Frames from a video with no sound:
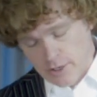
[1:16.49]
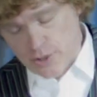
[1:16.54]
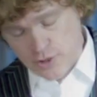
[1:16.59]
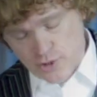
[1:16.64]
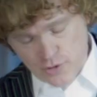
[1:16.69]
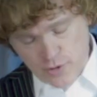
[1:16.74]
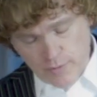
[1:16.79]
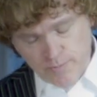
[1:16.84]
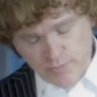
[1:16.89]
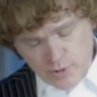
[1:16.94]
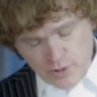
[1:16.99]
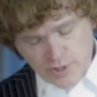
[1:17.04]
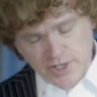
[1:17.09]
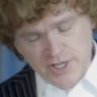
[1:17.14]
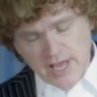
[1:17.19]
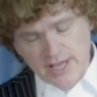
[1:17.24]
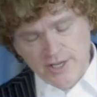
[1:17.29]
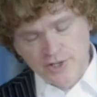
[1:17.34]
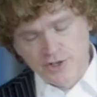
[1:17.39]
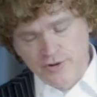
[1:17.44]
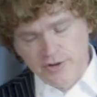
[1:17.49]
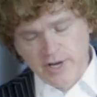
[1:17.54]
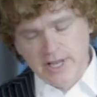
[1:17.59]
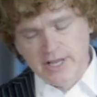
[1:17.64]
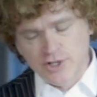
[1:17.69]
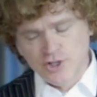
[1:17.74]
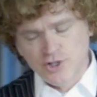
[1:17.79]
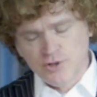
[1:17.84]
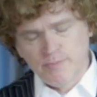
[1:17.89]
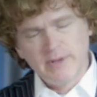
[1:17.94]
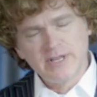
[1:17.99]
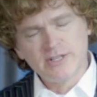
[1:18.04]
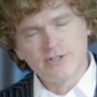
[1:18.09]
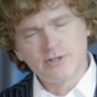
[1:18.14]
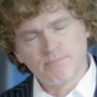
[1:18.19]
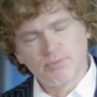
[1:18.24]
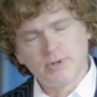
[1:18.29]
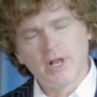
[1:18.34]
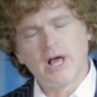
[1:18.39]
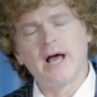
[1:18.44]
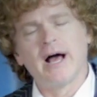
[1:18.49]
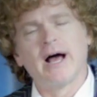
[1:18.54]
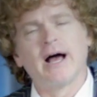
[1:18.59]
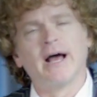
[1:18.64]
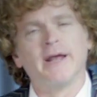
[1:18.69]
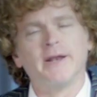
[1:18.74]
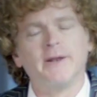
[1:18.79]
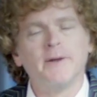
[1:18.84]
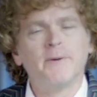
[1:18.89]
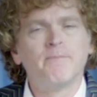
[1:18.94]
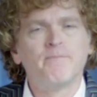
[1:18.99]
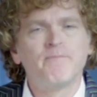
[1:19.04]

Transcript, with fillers: Scripture says your needs should be supplied.